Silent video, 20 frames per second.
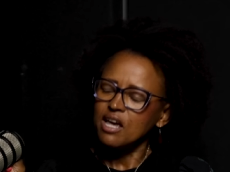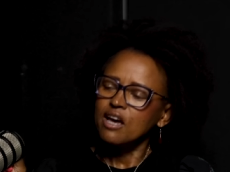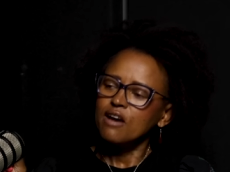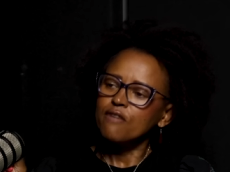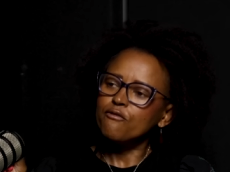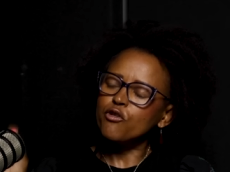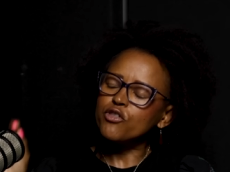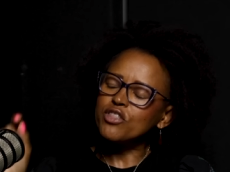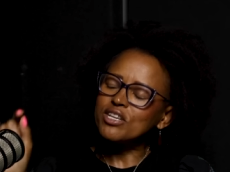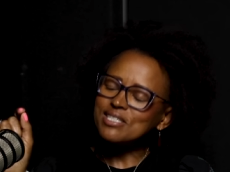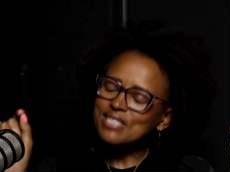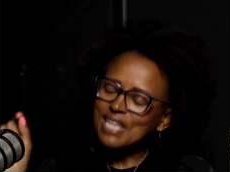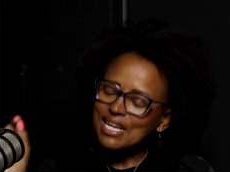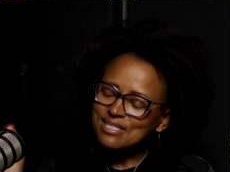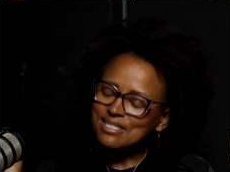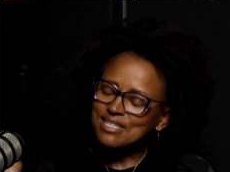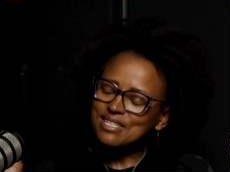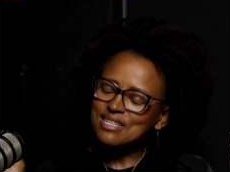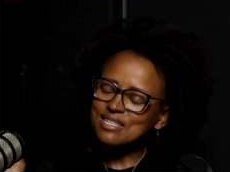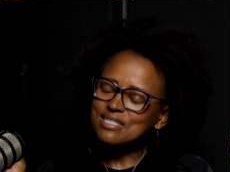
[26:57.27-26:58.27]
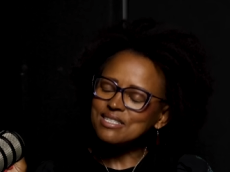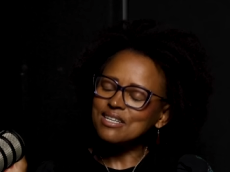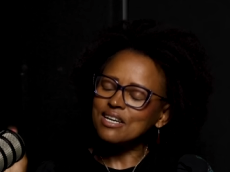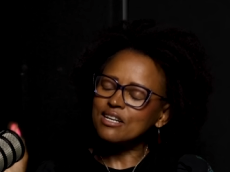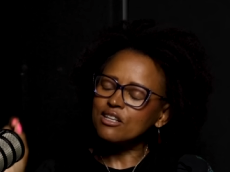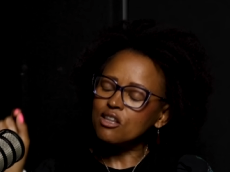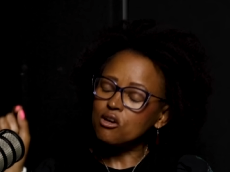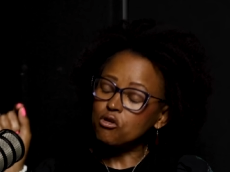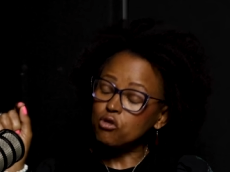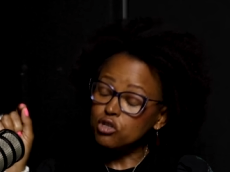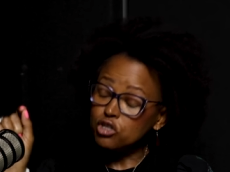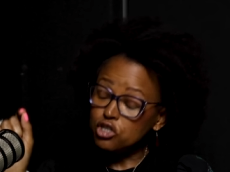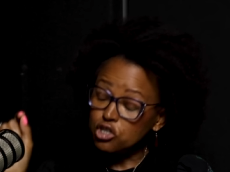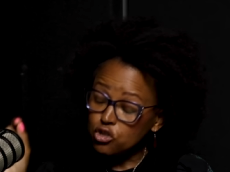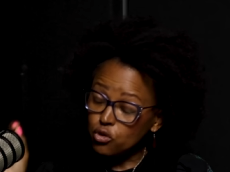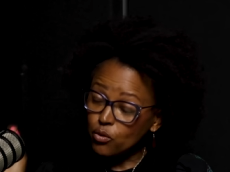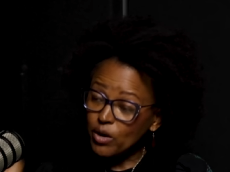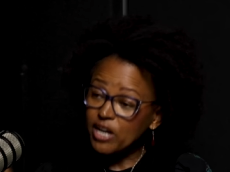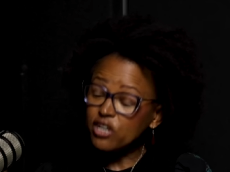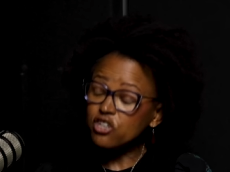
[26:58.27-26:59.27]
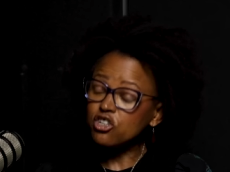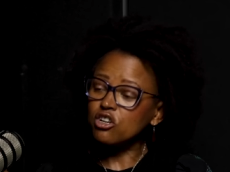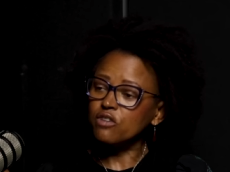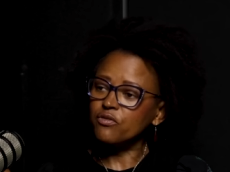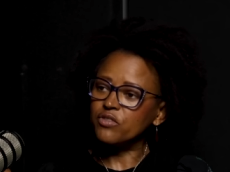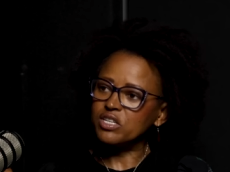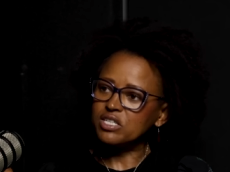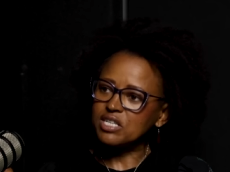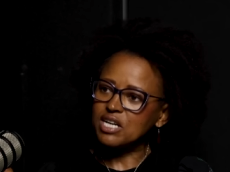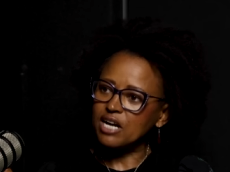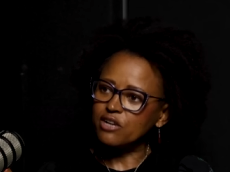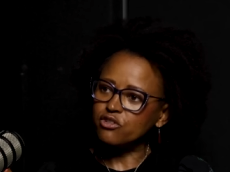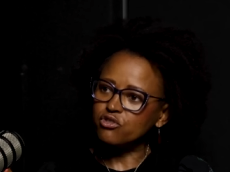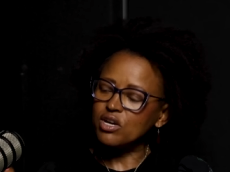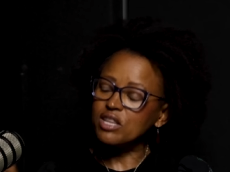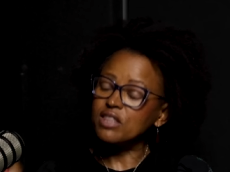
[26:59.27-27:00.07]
for the sustenance and the continuation of this country